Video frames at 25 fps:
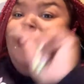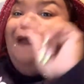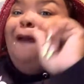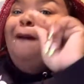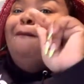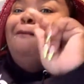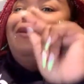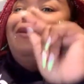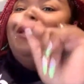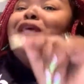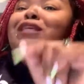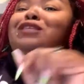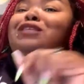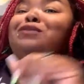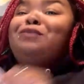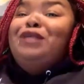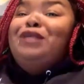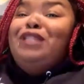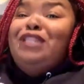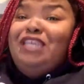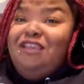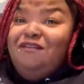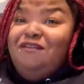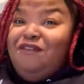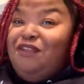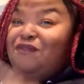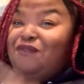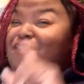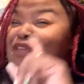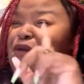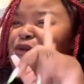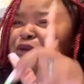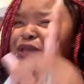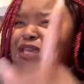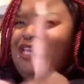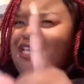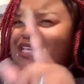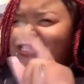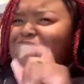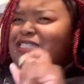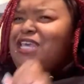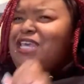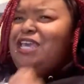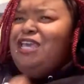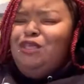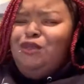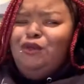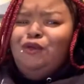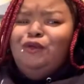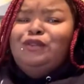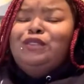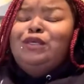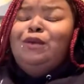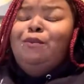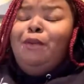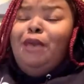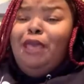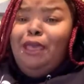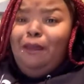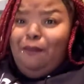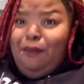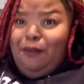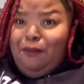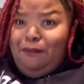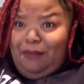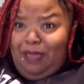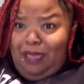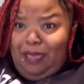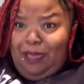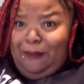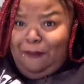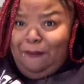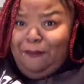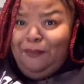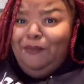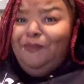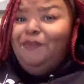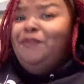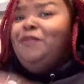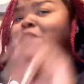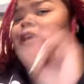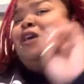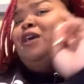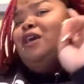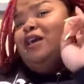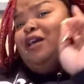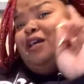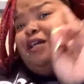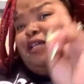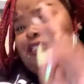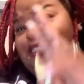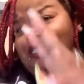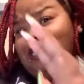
Best believe it. If your kids can't use a paper map, a